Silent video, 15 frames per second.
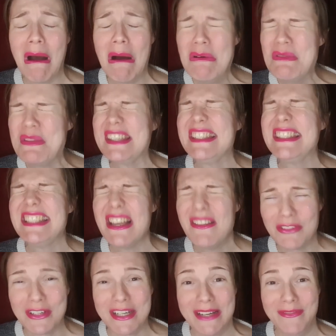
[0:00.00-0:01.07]
Oh, the
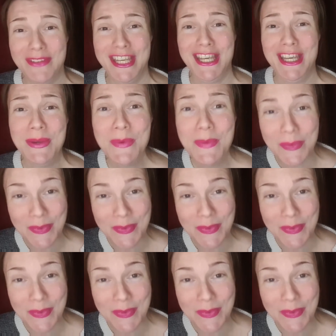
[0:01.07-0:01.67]
suffering of you!